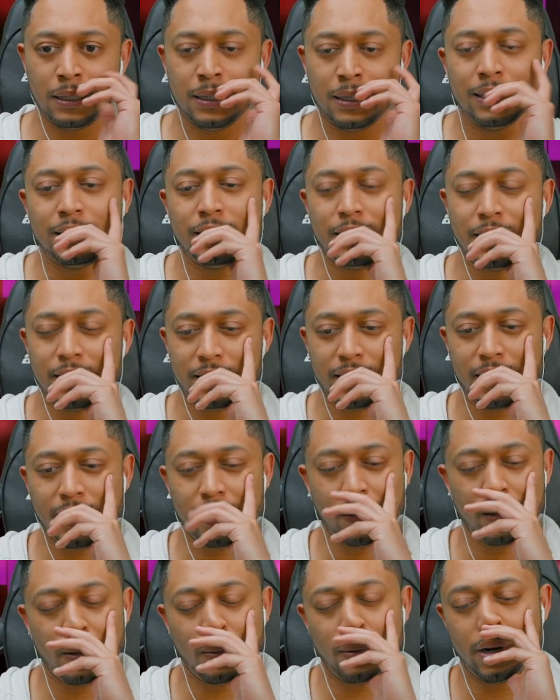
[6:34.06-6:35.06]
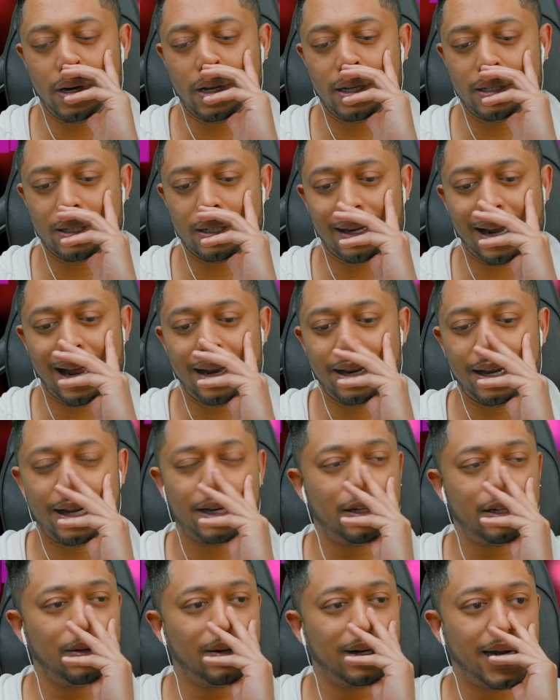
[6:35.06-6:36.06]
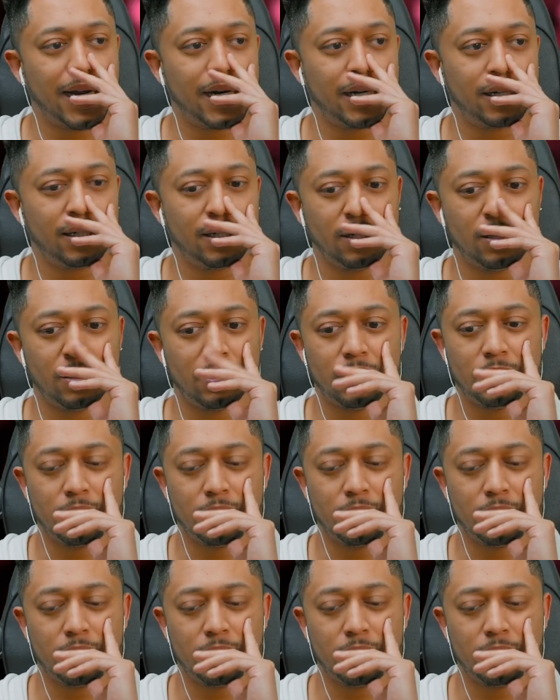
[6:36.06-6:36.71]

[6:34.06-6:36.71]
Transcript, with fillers: She didn't say the word. He said, I had to do what I had to do.